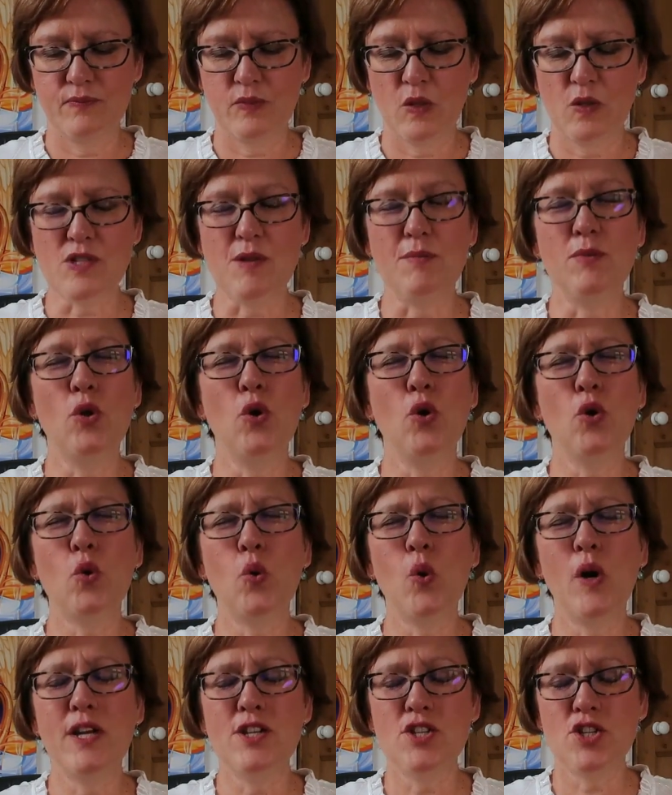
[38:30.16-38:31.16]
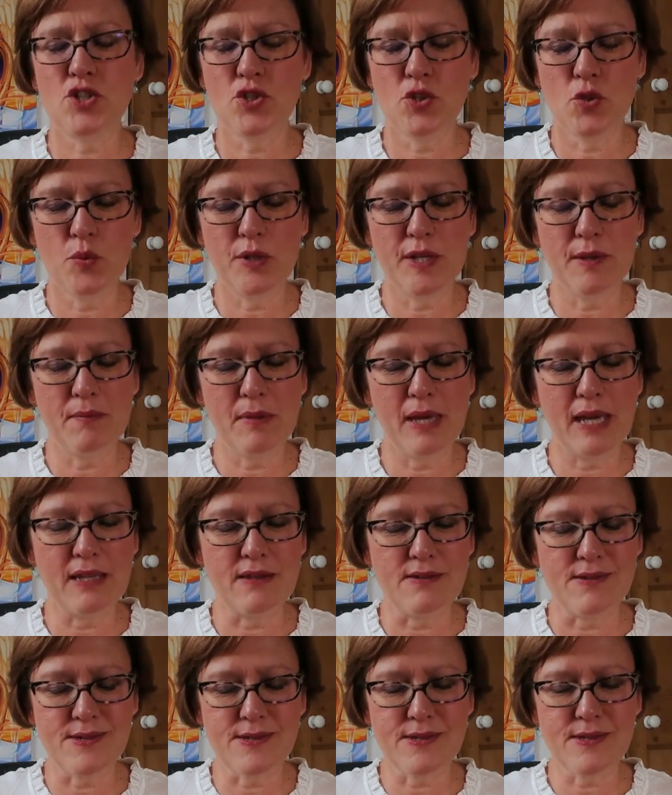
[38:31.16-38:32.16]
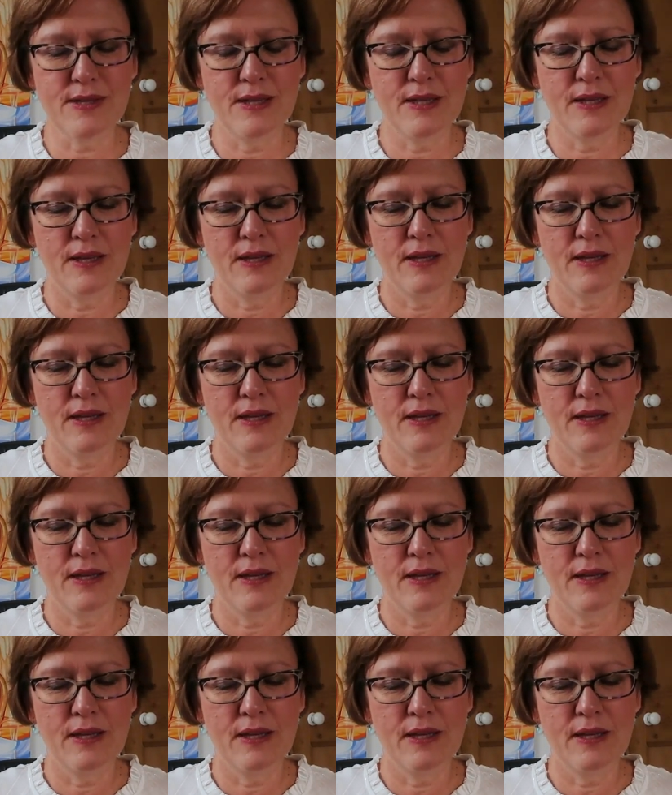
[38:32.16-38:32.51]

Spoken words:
Because I'm not quite sure what it means.